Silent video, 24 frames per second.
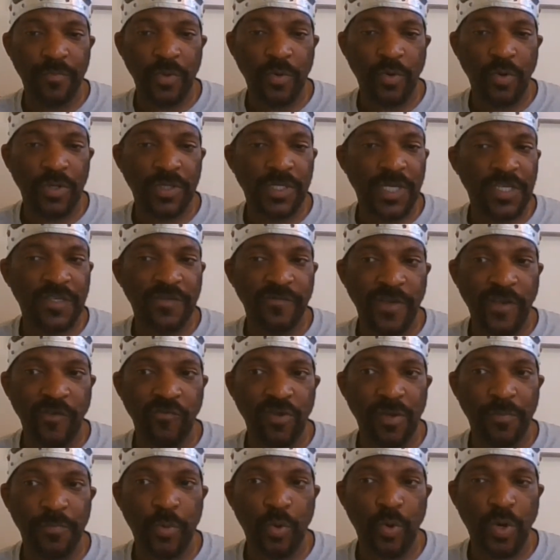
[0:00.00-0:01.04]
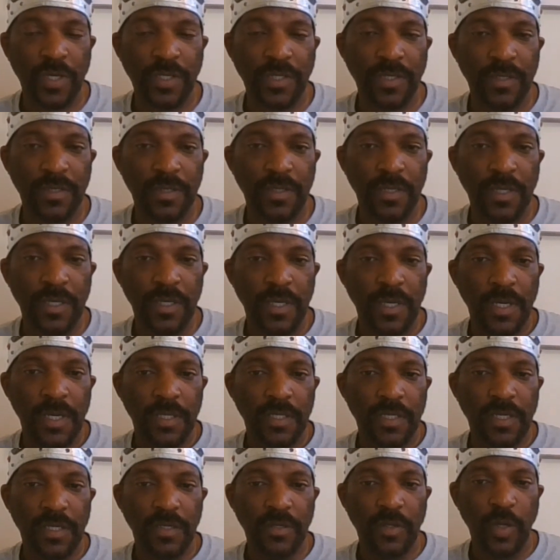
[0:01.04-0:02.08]
Because that's very important
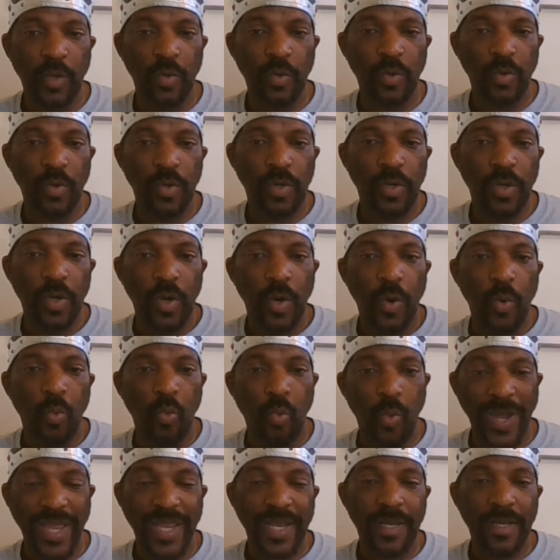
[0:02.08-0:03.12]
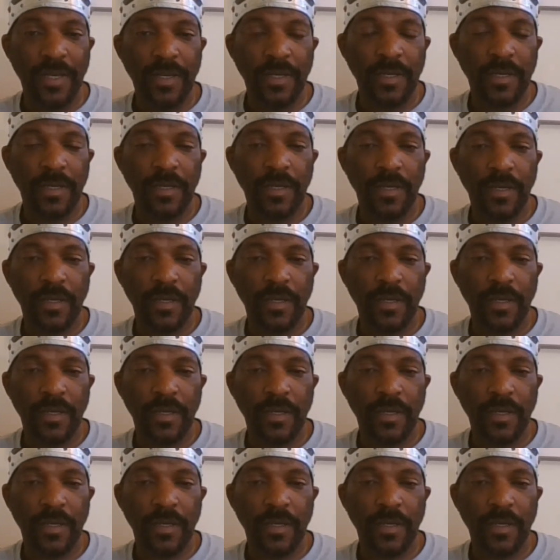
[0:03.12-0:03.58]
to know when